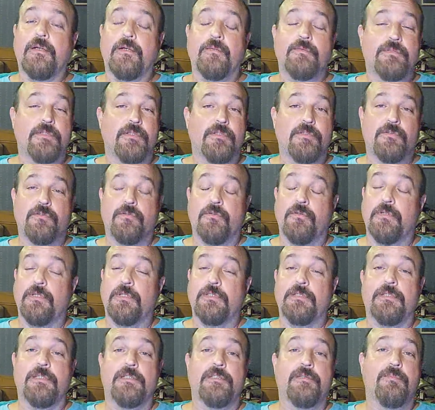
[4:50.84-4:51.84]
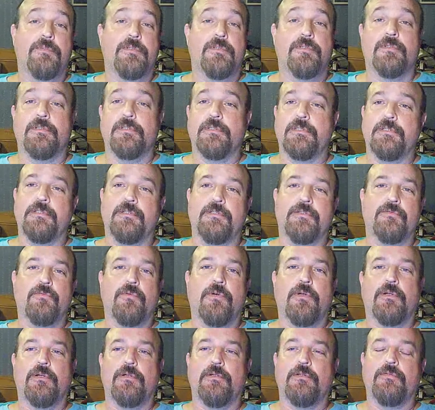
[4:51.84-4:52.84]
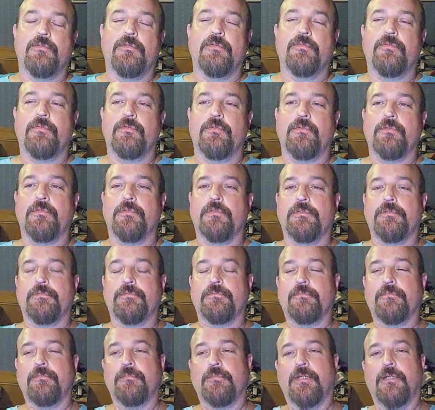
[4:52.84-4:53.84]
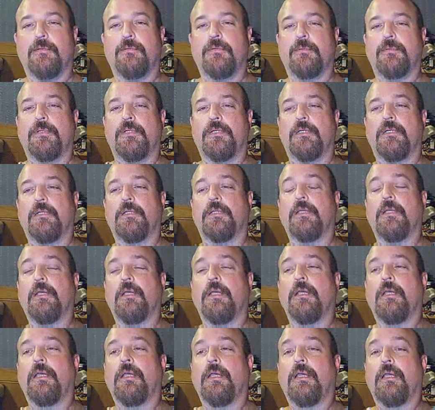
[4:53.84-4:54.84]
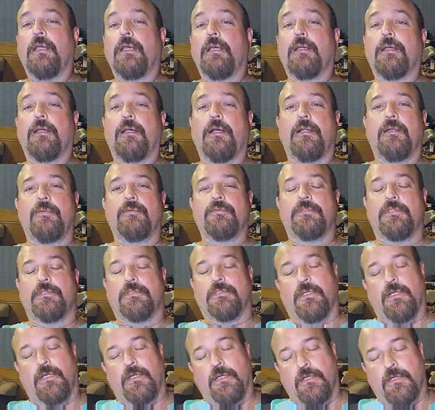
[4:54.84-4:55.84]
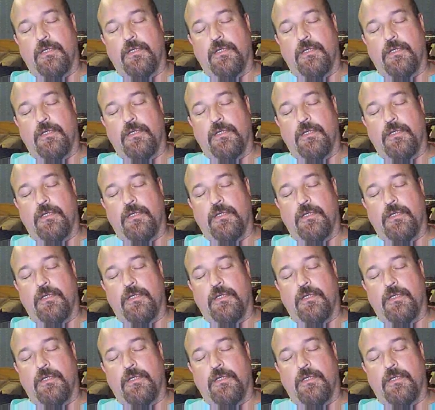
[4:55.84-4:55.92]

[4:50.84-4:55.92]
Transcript: upstairs toilet's exploded and there's water all over the floor and blah, blah, blah. And Gollum's just.